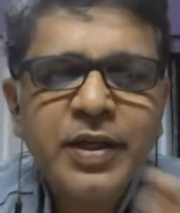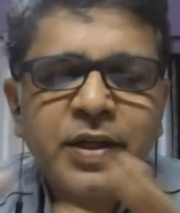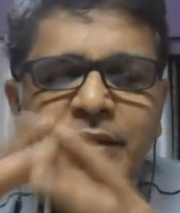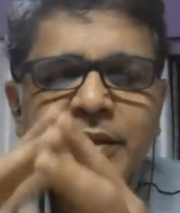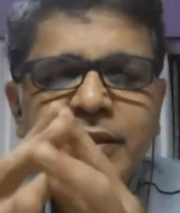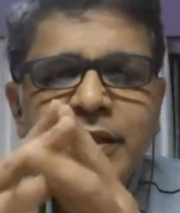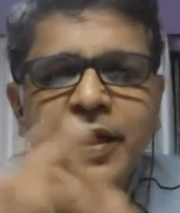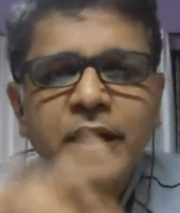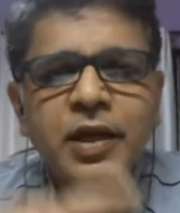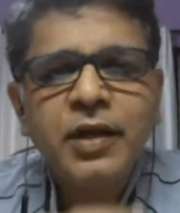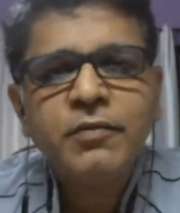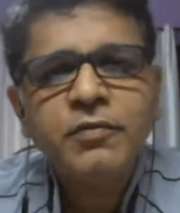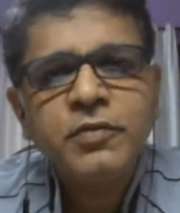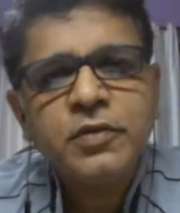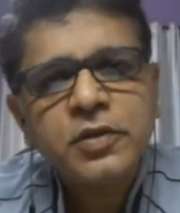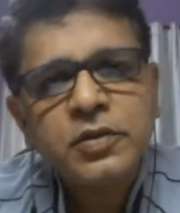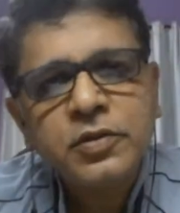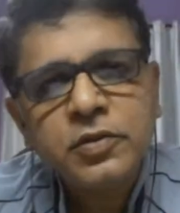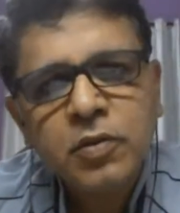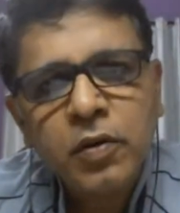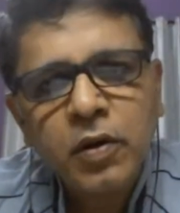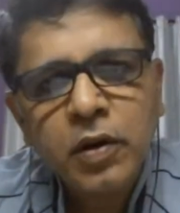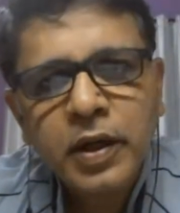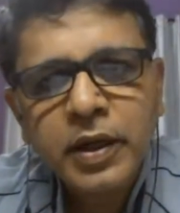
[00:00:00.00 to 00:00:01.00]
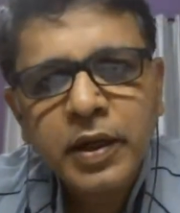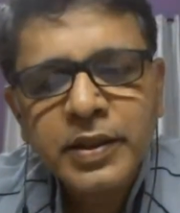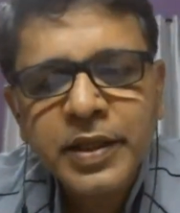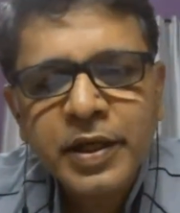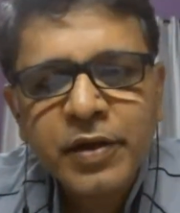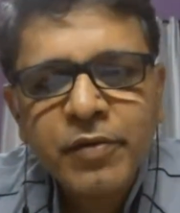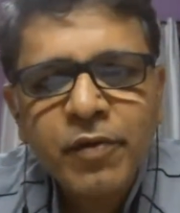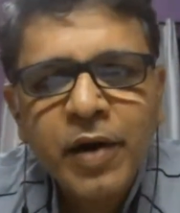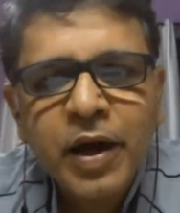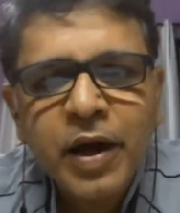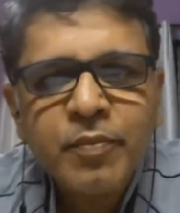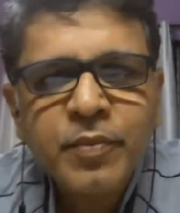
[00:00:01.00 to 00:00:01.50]
very recently, which is called
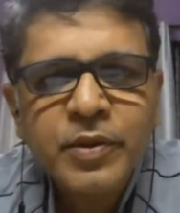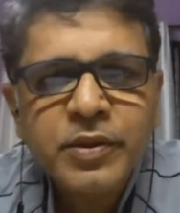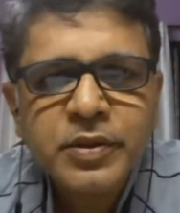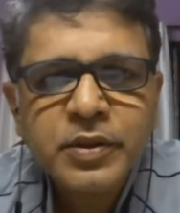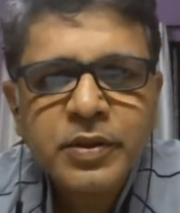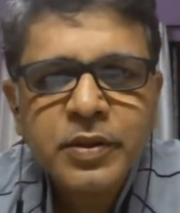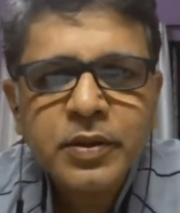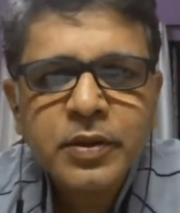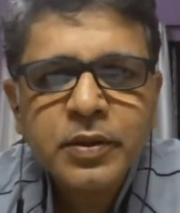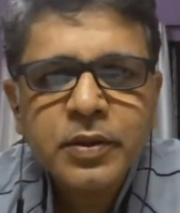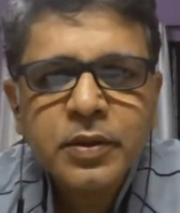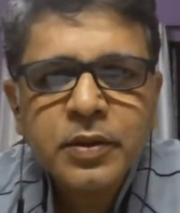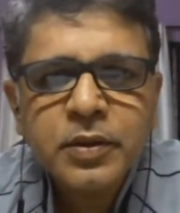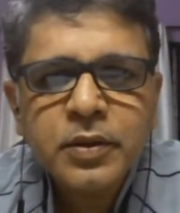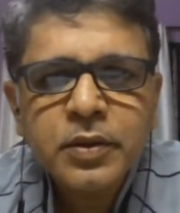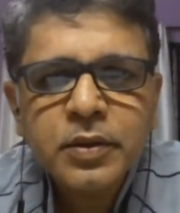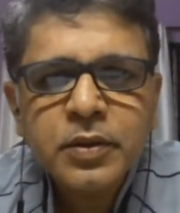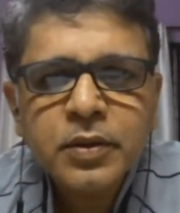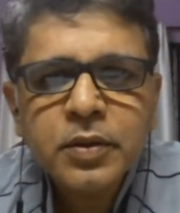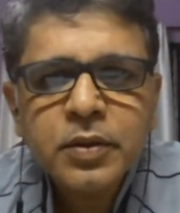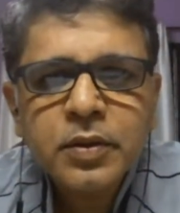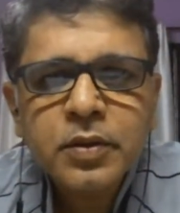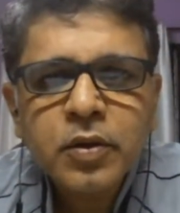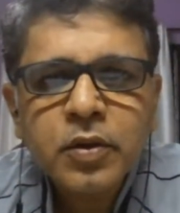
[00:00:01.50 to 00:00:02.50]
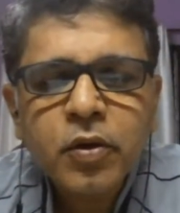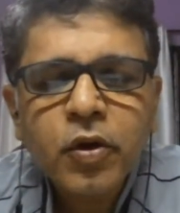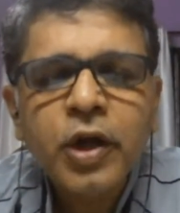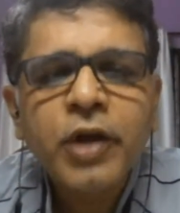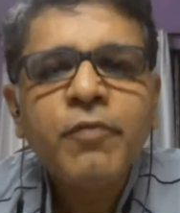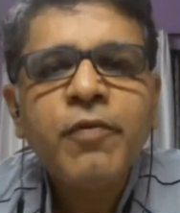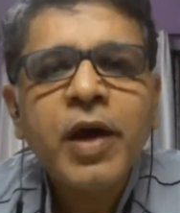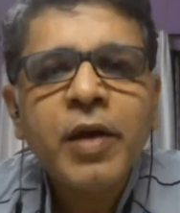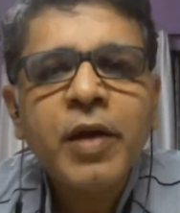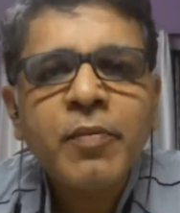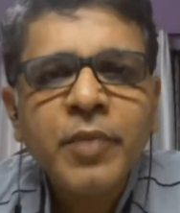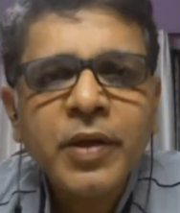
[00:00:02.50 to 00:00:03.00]
environment or
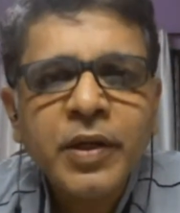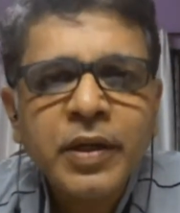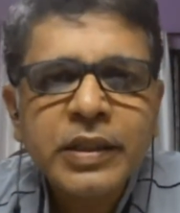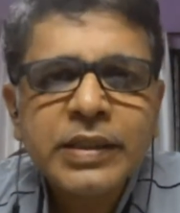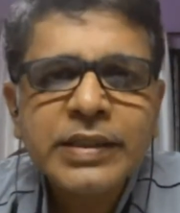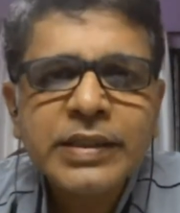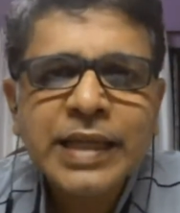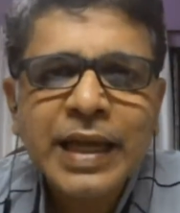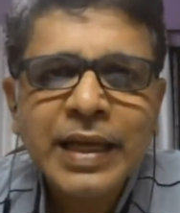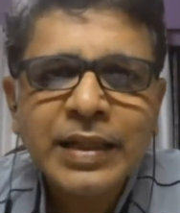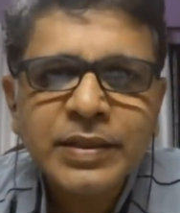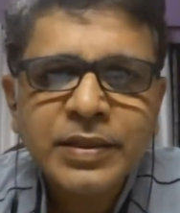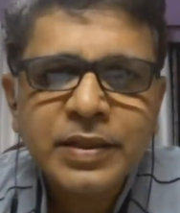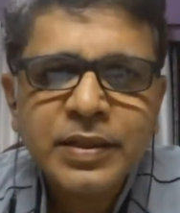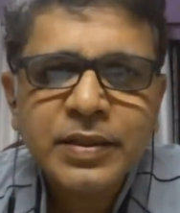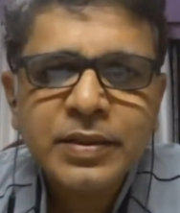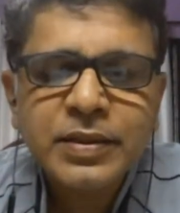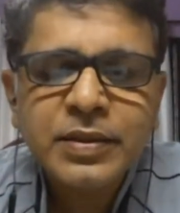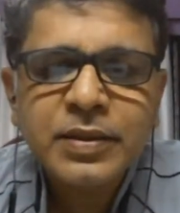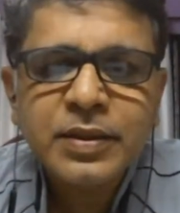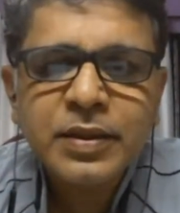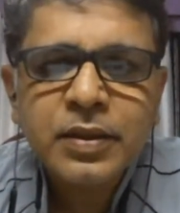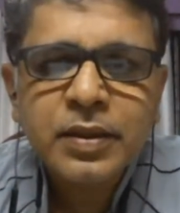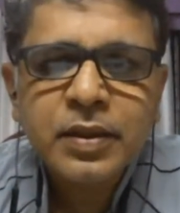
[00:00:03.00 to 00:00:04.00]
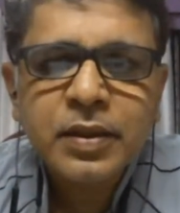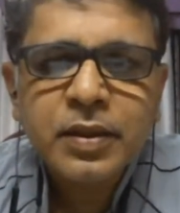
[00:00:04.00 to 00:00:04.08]
environmental sciences.